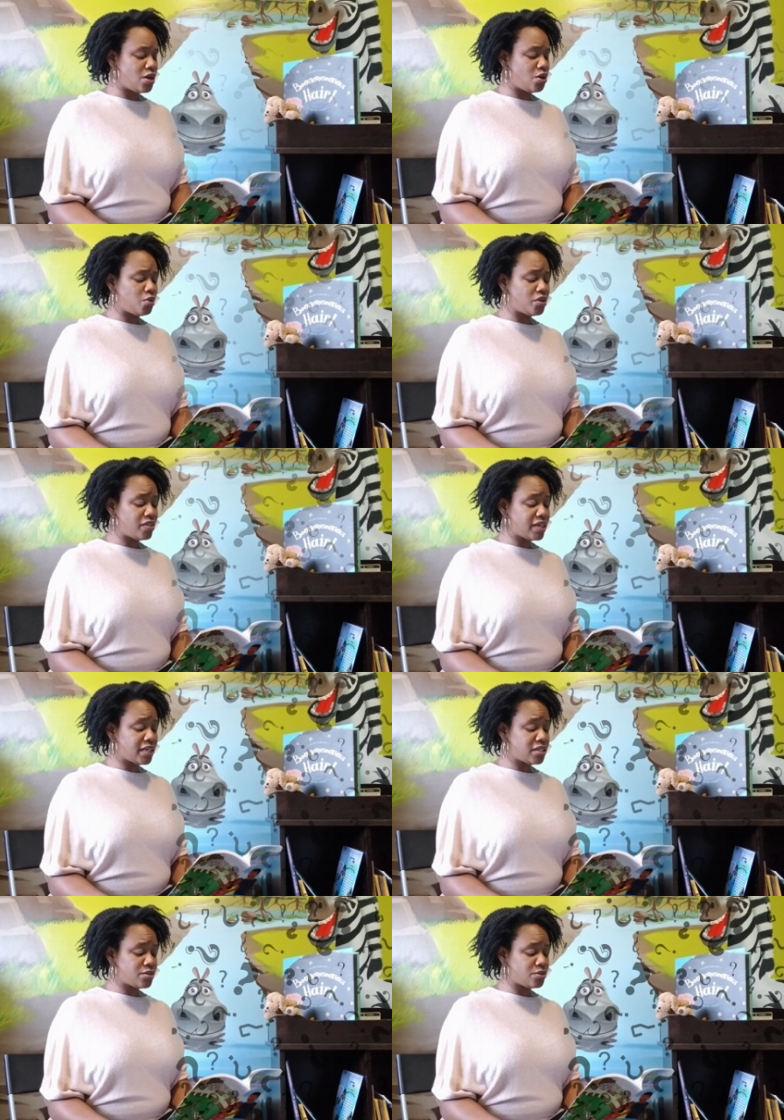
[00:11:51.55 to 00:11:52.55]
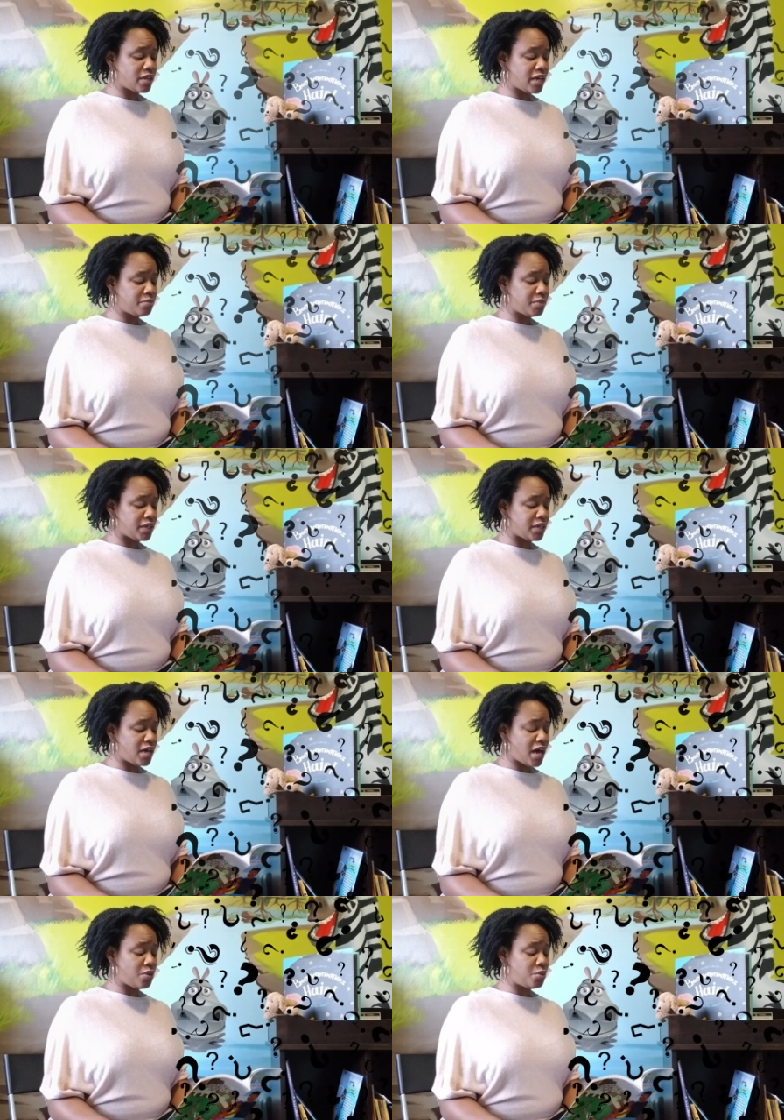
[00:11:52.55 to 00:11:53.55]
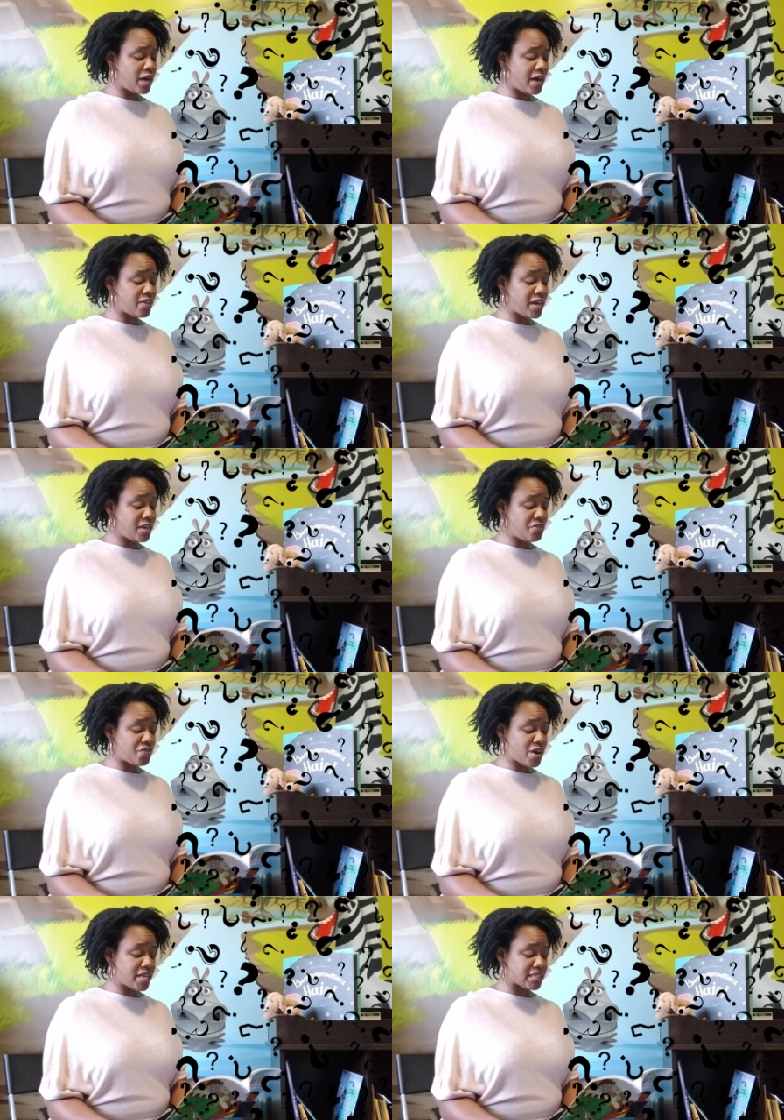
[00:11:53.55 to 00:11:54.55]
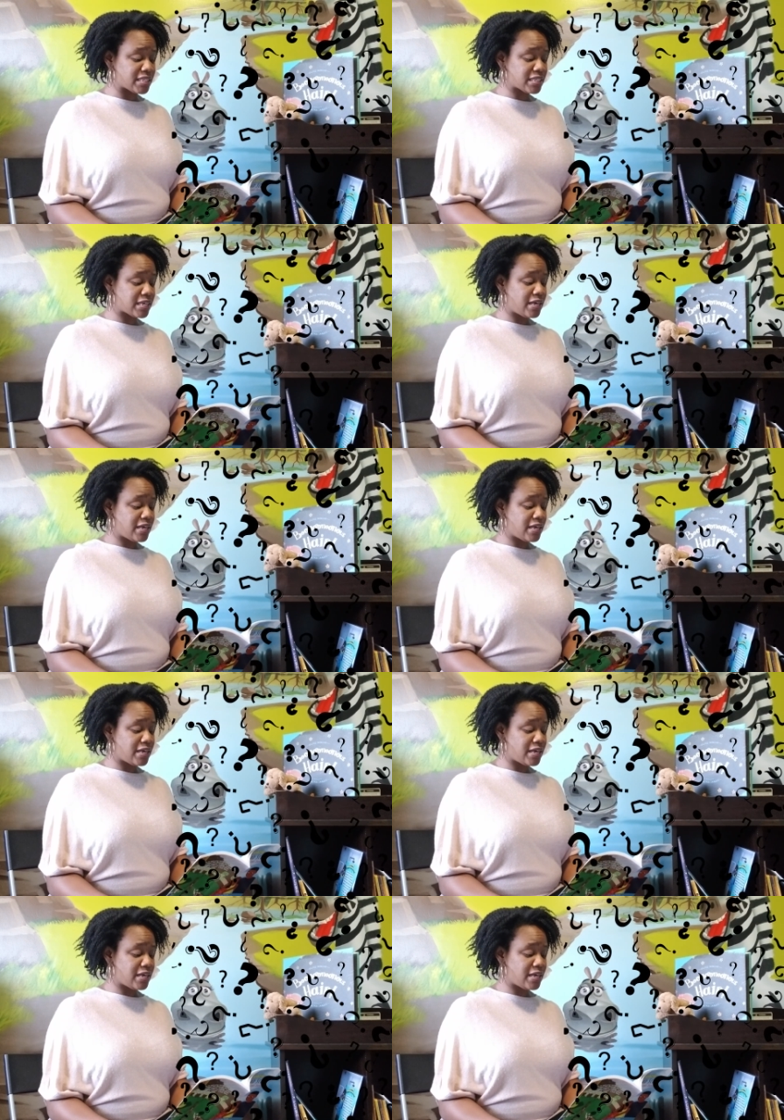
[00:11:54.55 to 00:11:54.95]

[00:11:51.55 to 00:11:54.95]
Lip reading: What if the kids don't like me? I won't have any friends.